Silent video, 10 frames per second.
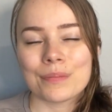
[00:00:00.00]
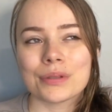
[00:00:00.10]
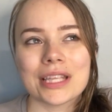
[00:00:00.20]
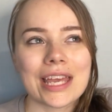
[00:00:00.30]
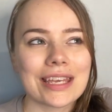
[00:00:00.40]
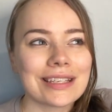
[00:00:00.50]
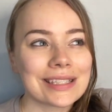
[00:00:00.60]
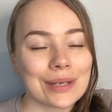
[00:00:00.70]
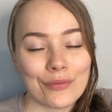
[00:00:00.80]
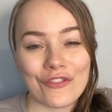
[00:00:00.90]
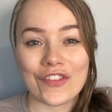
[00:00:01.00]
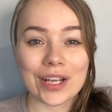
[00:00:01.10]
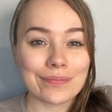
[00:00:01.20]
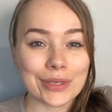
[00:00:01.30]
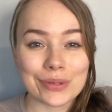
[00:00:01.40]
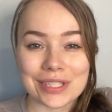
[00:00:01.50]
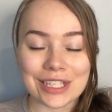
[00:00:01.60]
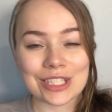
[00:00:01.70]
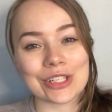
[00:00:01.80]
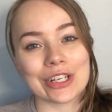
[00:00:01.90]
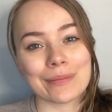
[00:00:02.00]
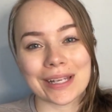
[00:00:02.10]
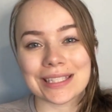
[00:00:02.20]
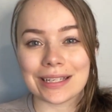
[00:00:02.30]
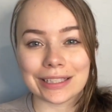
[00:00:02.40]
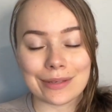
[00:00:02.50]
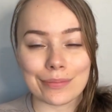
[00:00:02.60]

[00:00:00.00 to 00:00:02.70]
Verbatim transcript: Play some fun music during my daily